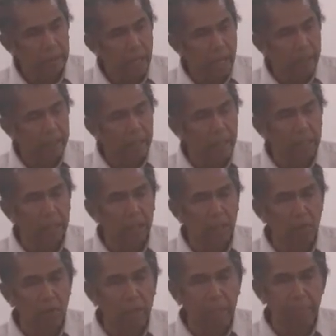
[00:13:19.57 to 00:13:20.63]
I can
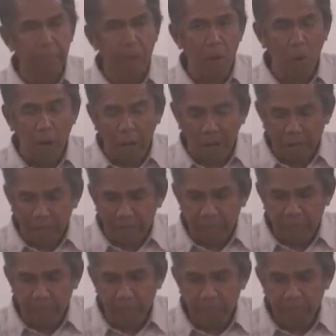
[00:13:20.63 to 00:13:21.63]
look at my wife